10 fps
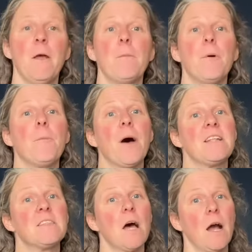But by
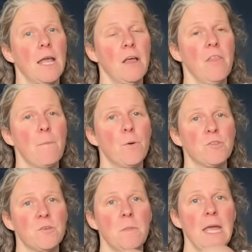tucking their
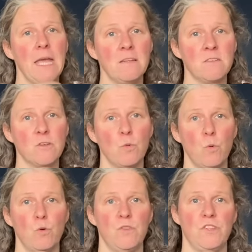bottom in
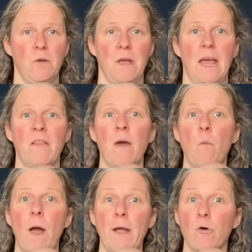towards you, getting their
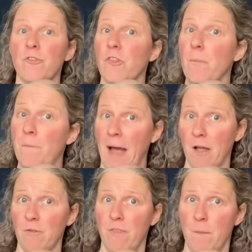weight onto the
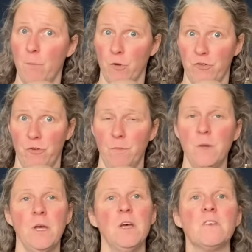back of their bottom,
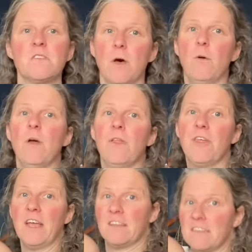so
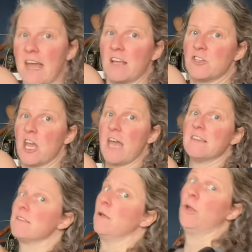think deck
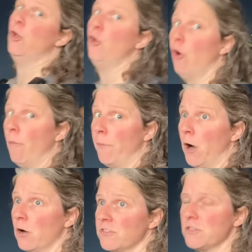chairs, not
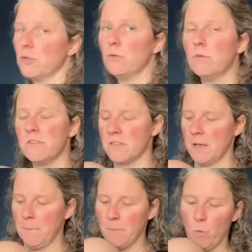bar stools,
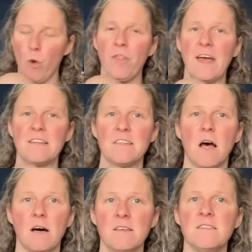what that
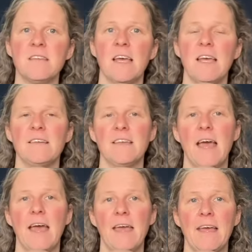does is
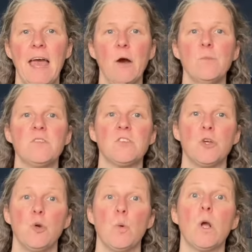it helps
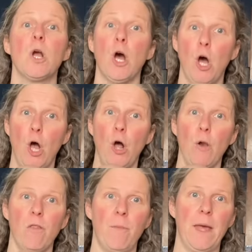to
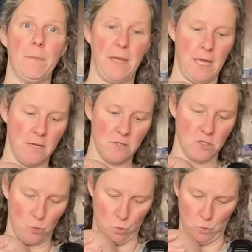curl the baby in
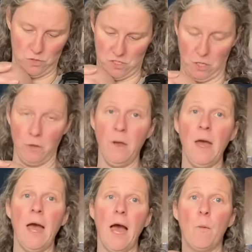towards you.
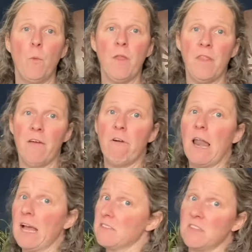And when they
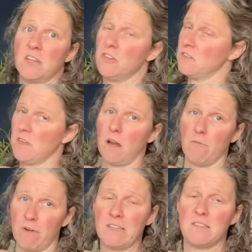relax, they're just gonna
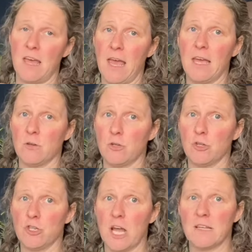rest their head on
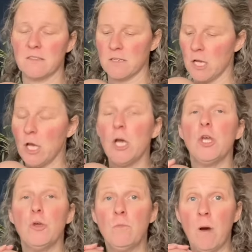your chest.
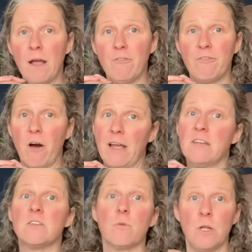You might
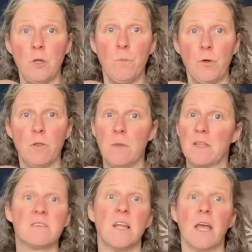find that when you put them in
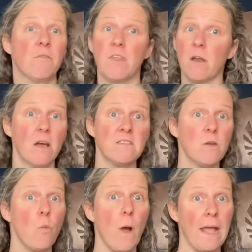the sling, if they're nice
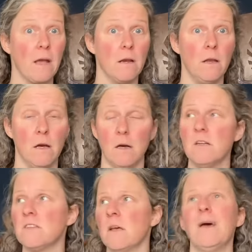and awake and
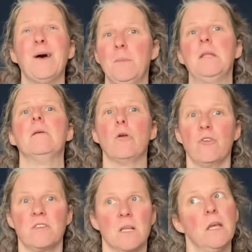alert, I mean,
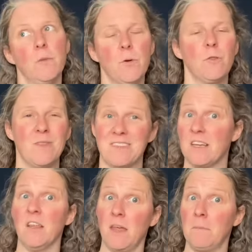honestly, you put them in the
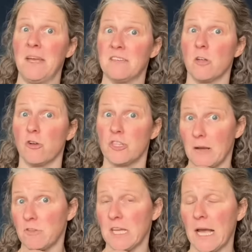sling, they may start
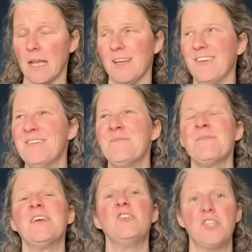shouting at you.
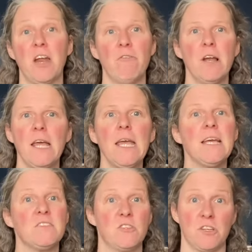generally,
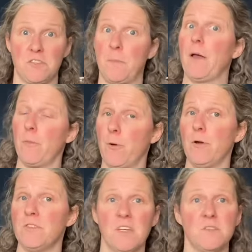it's just about the
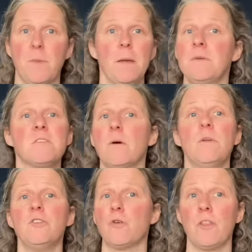process. Babies don't
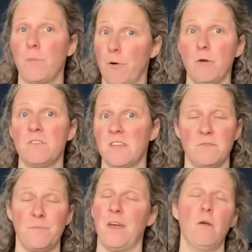enjoy the
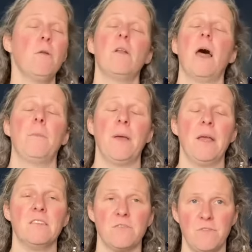process. They don't like being
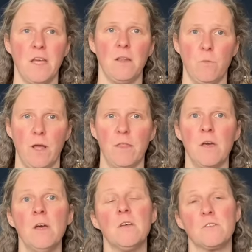interfered with.
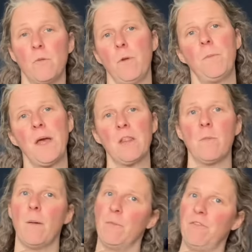So when we pick them
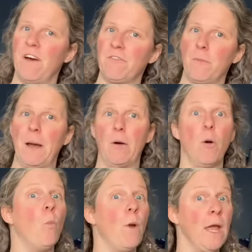up, we faff about,
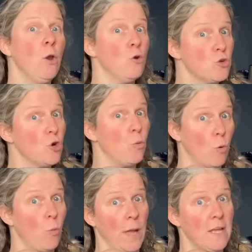and we're not sure
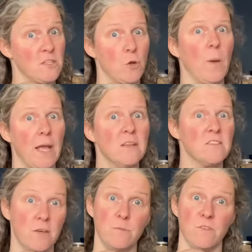what we're doing in
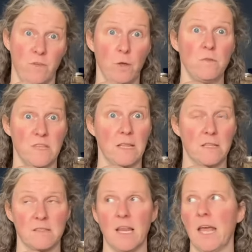terms of using the
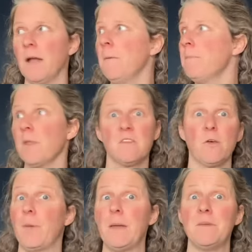sling.
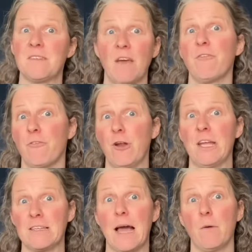So babies get
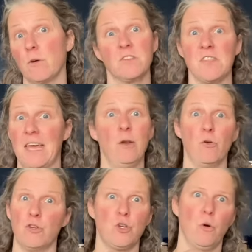freaked out because they're
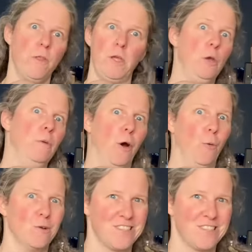not sure that you know what's